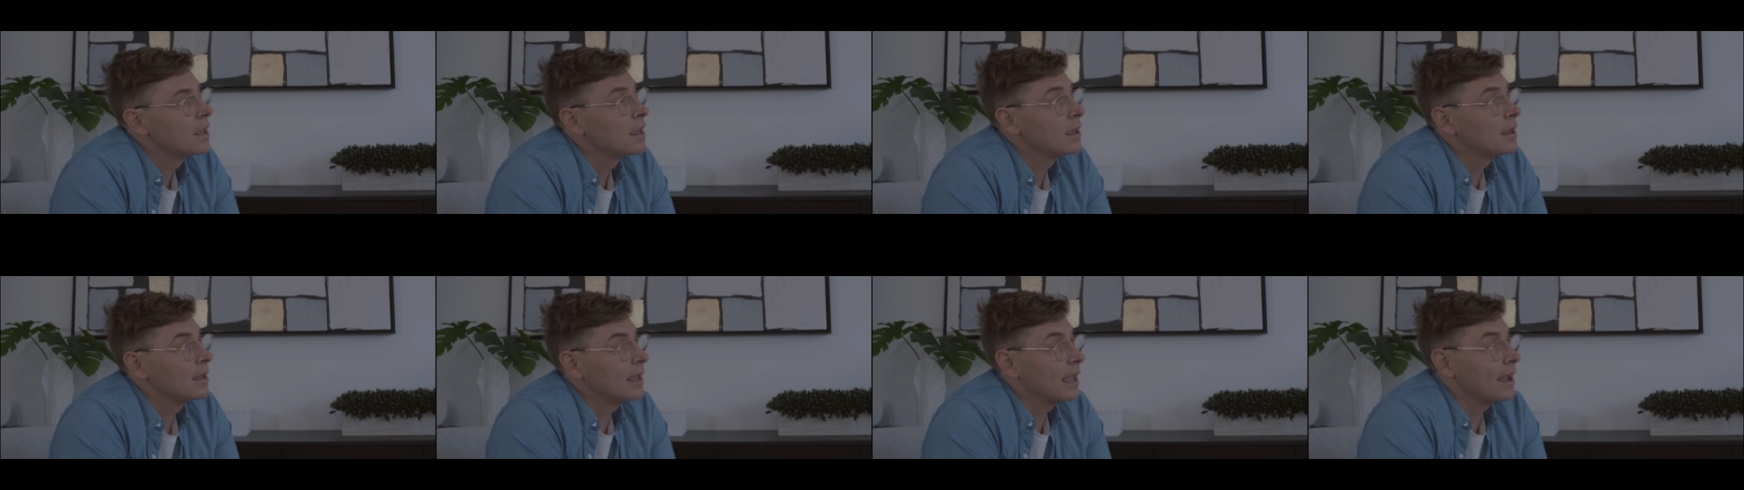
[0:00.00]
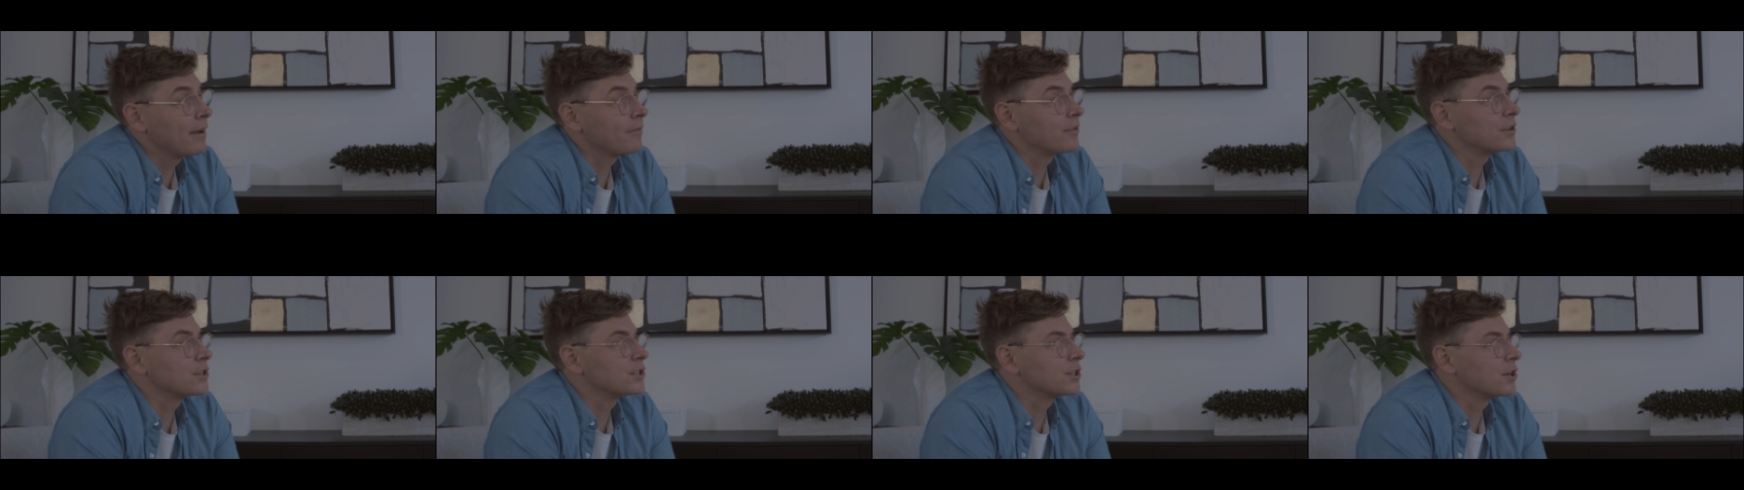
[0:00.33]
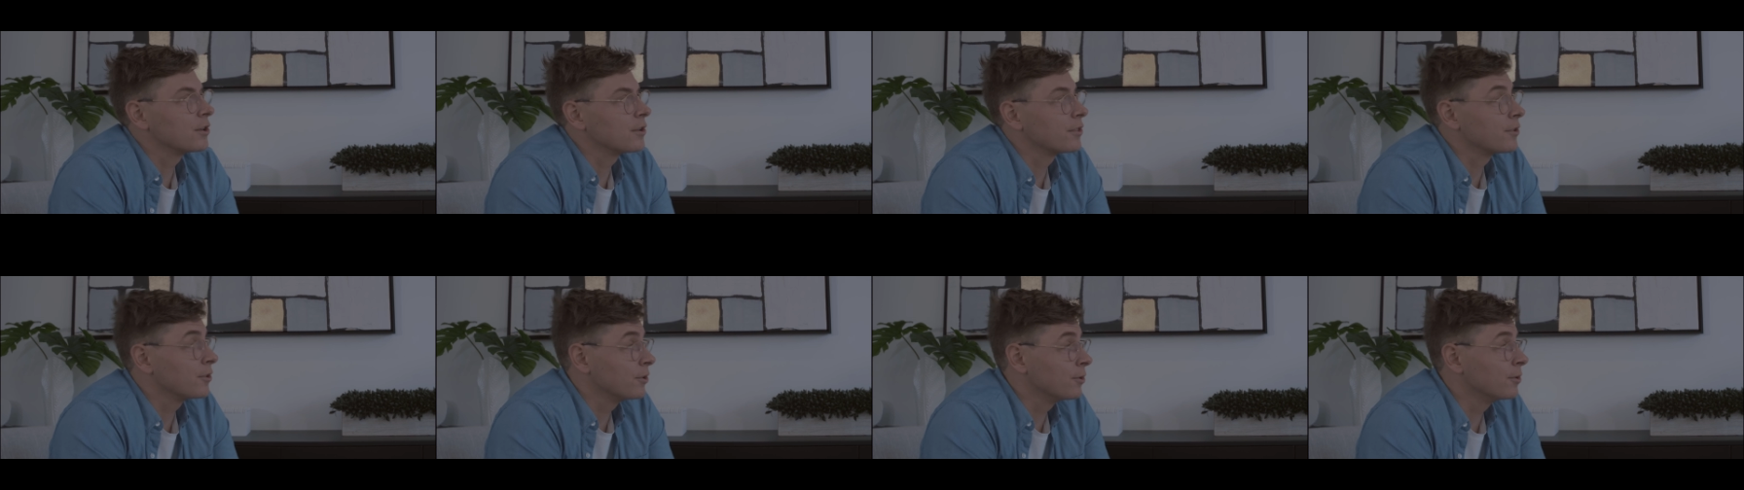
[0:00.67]
Yeah, for
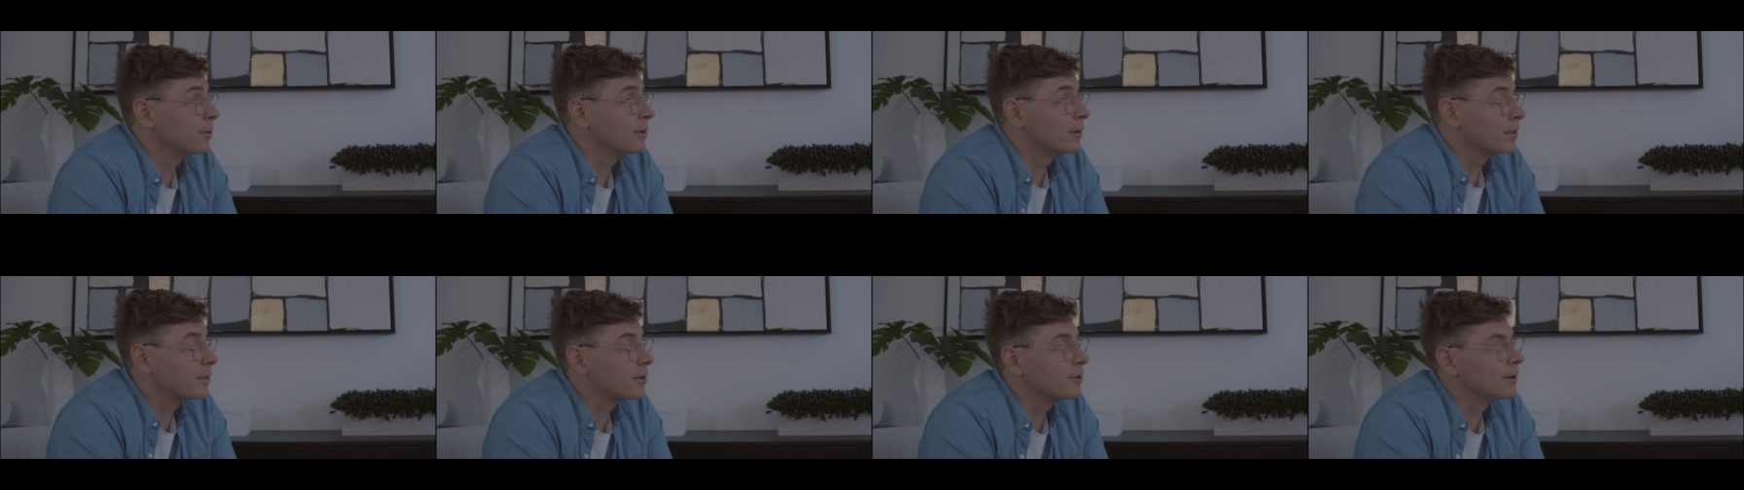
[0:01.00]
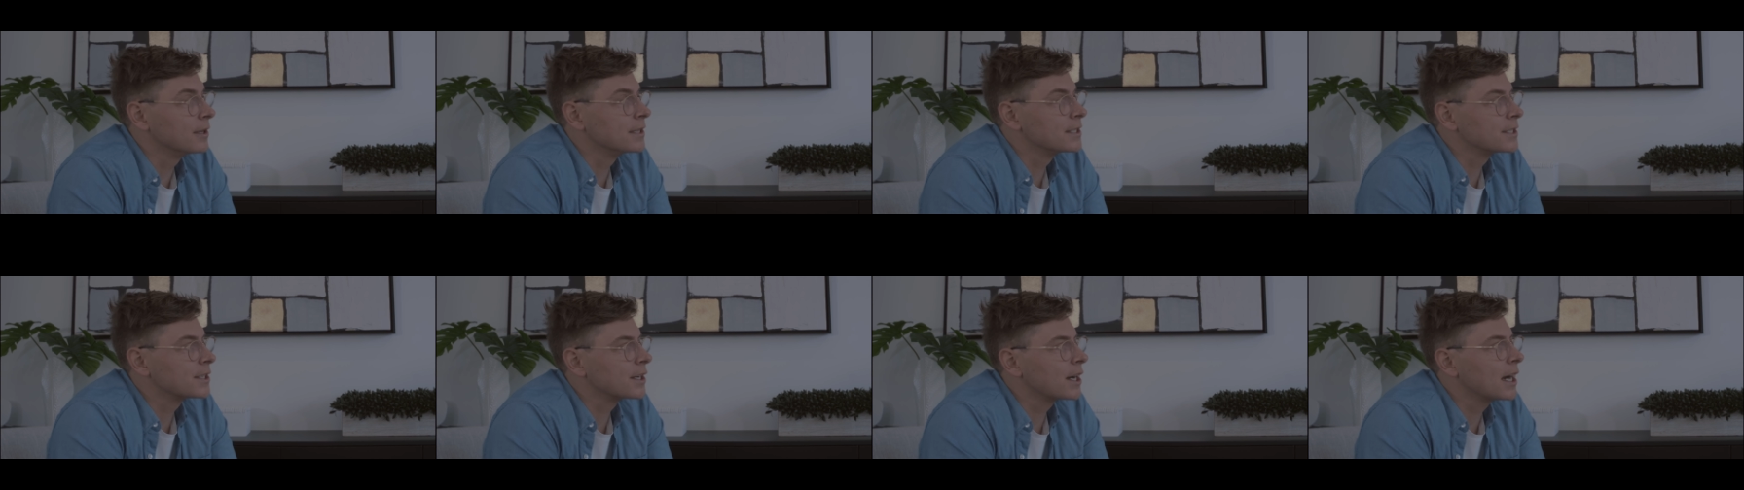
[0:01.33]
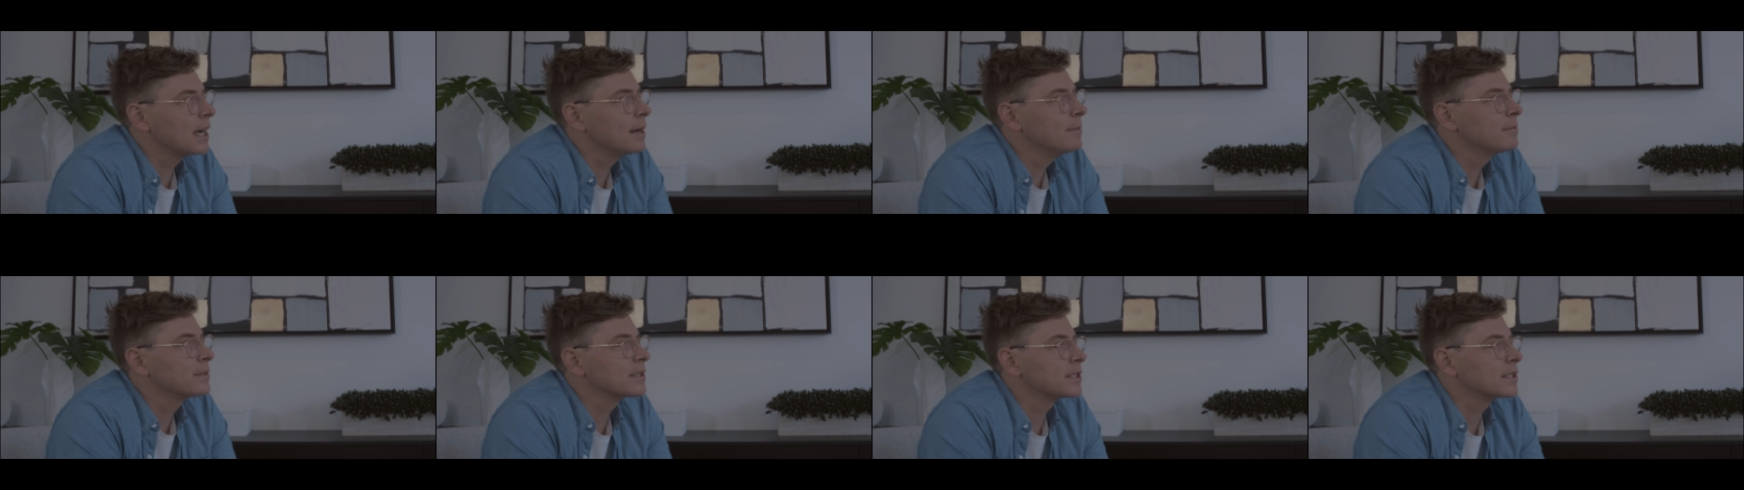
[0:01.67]
sure through through Instagram.